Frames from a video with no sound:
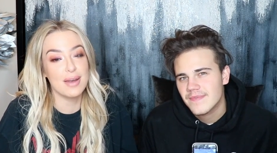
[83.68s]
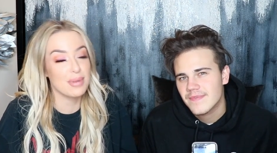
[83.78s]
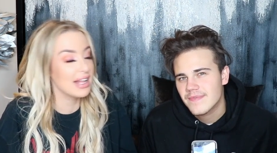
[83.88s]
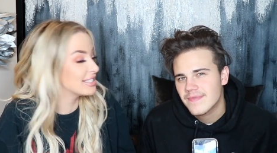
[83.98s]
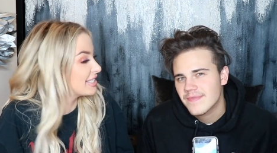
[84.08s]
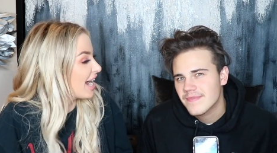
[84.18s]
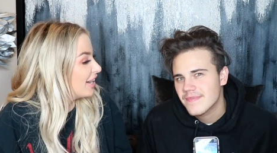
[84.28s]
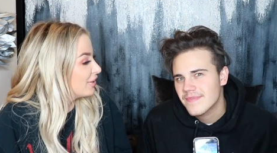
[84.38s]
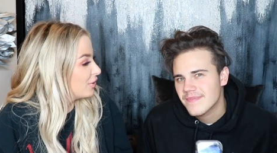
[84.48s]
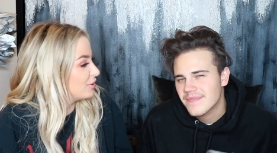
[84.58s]
Speaker 1: and Brad's a
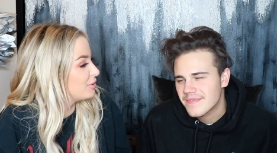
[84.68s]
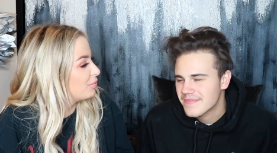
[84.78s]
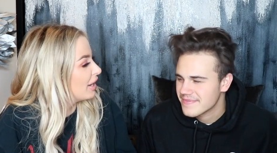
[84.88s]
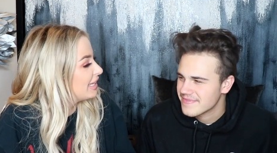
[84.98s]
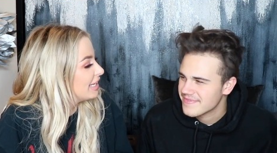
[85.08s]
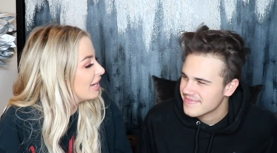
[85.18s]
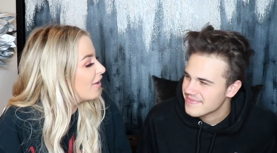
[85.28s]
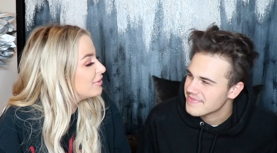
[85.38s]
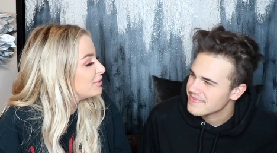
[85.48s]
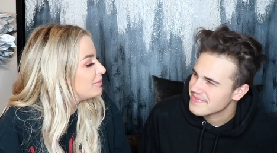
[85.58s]
tired goose, but he loves